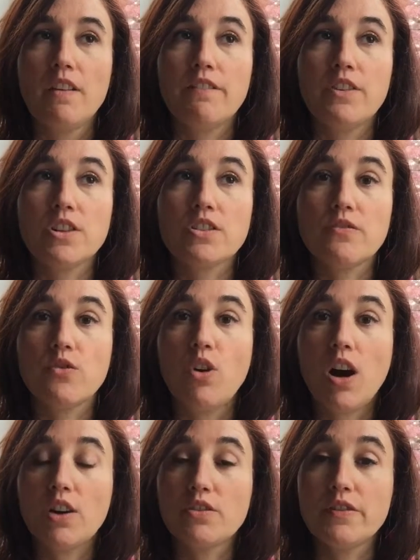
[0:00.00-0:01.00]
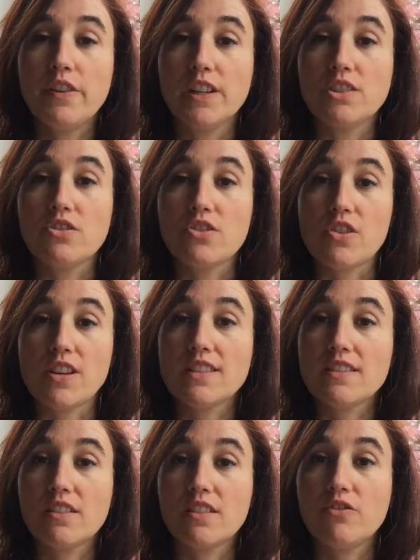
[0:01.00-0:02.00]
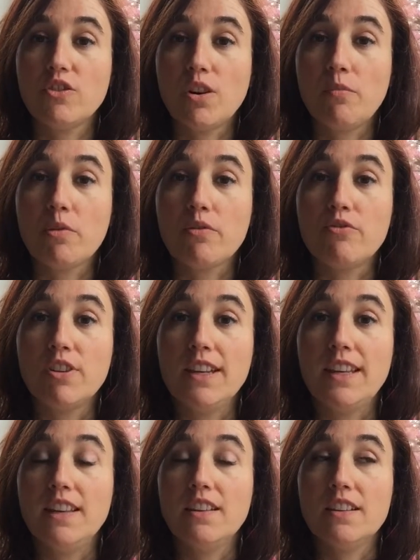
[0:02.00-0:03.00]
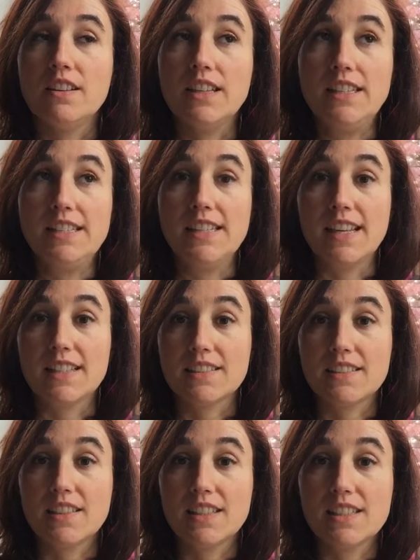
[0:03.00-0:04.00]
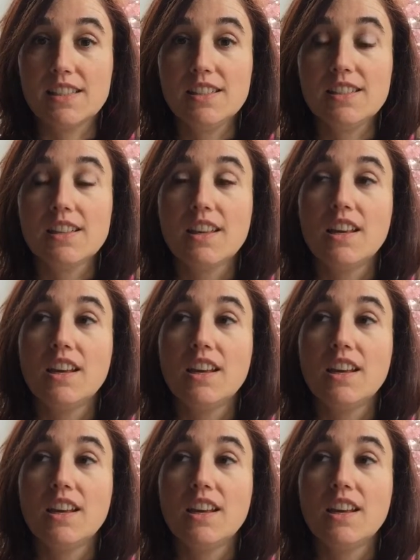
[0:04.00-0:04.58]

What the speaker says: First of all, how to find your strengths, and I'll give you a couple of really easy exercises.